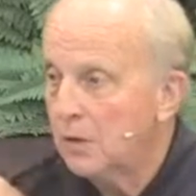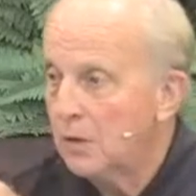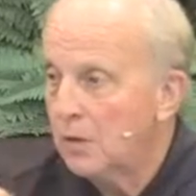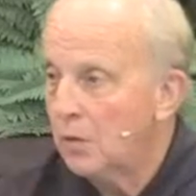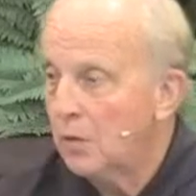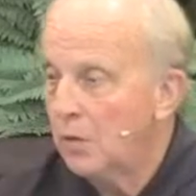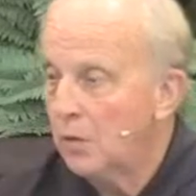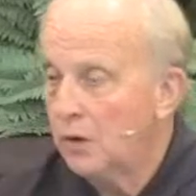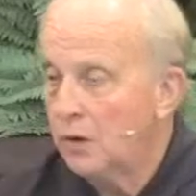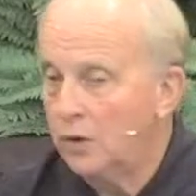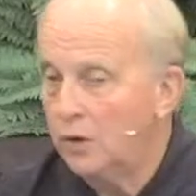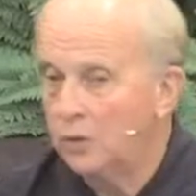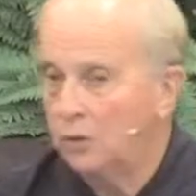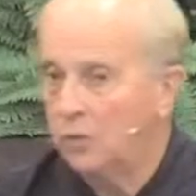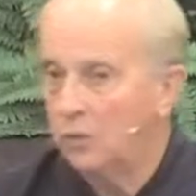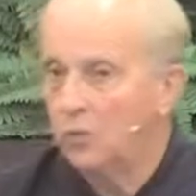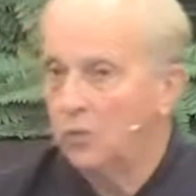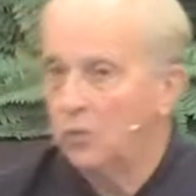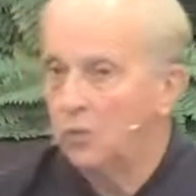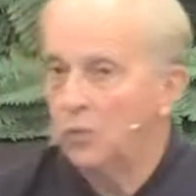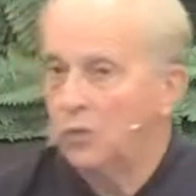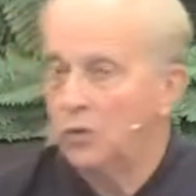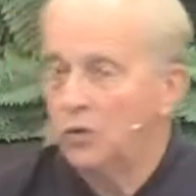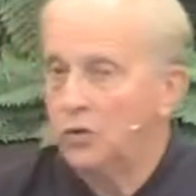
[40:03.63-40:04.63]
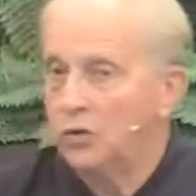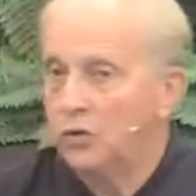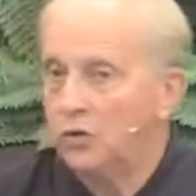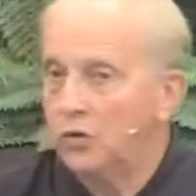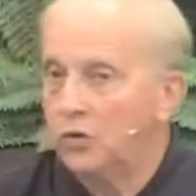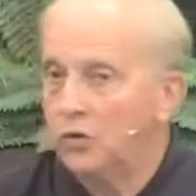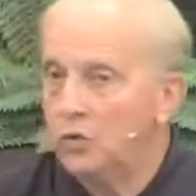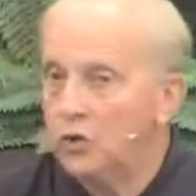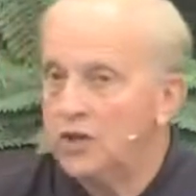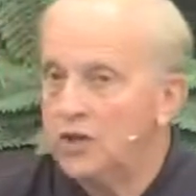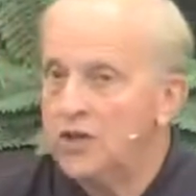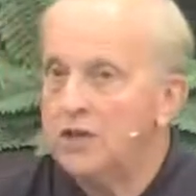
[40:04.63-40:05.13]
When
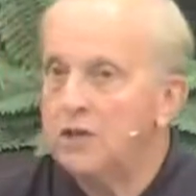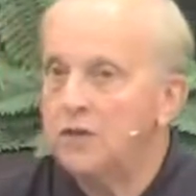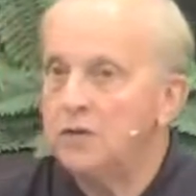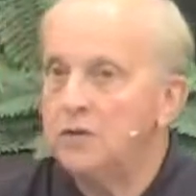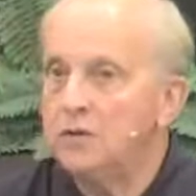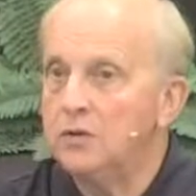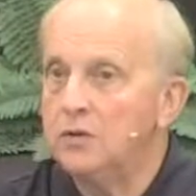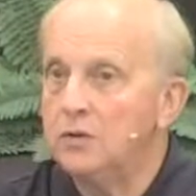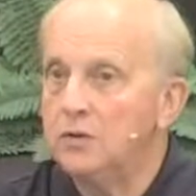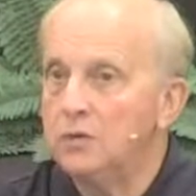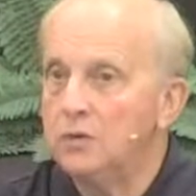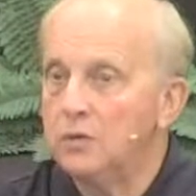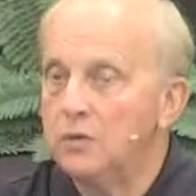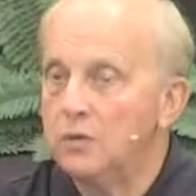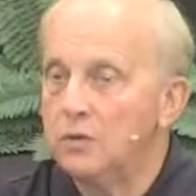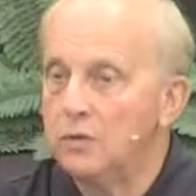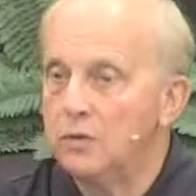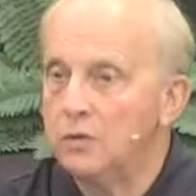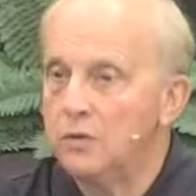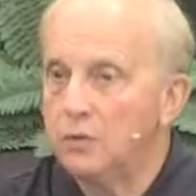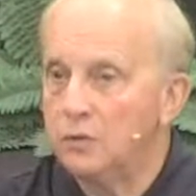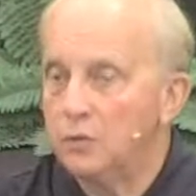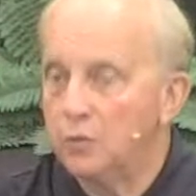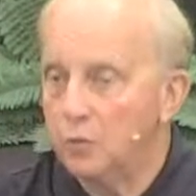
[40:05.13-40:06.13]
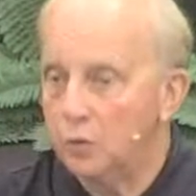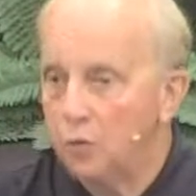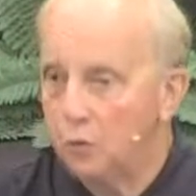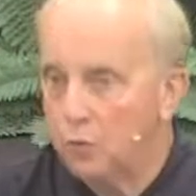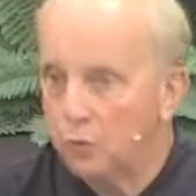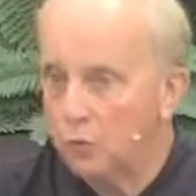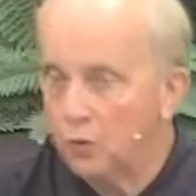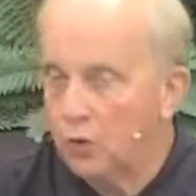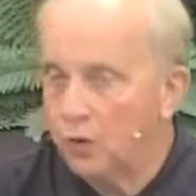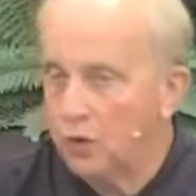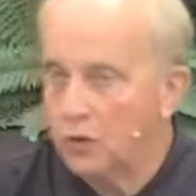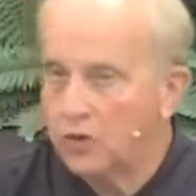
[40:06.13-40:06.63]
you read
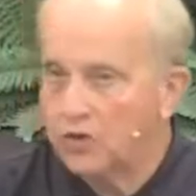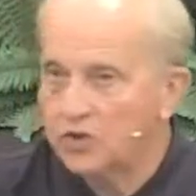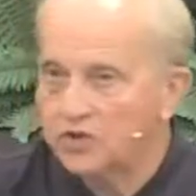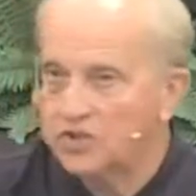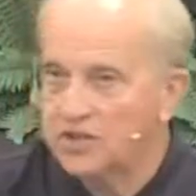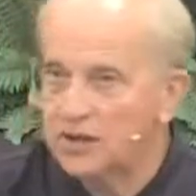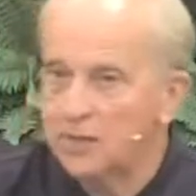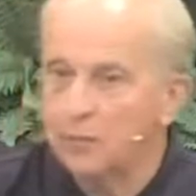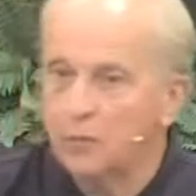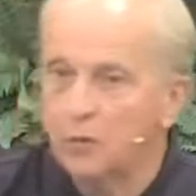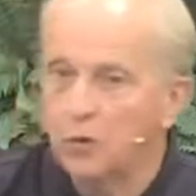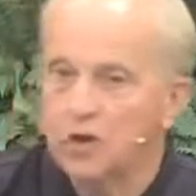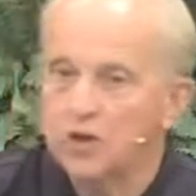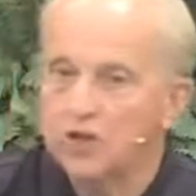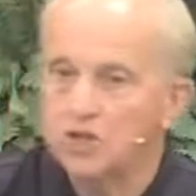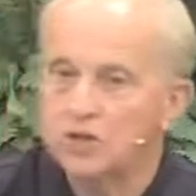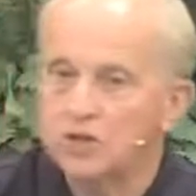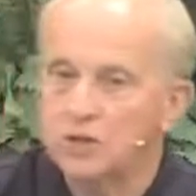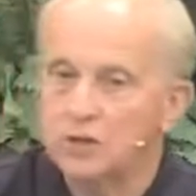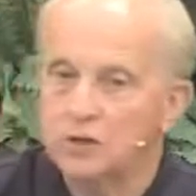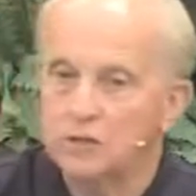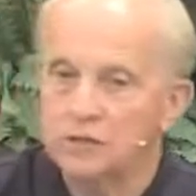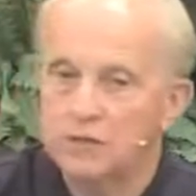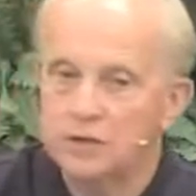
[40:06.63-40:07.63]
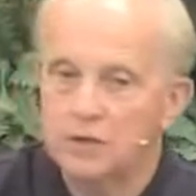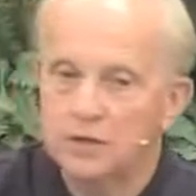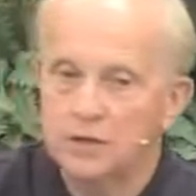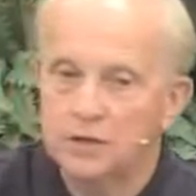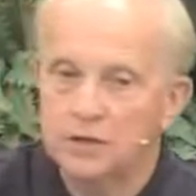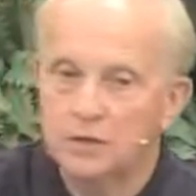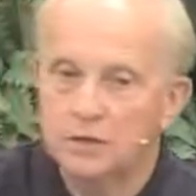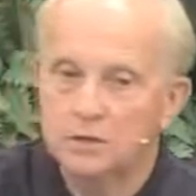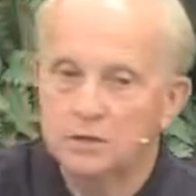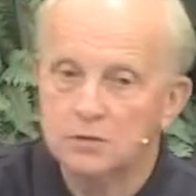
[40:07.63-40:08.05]
where the separation of the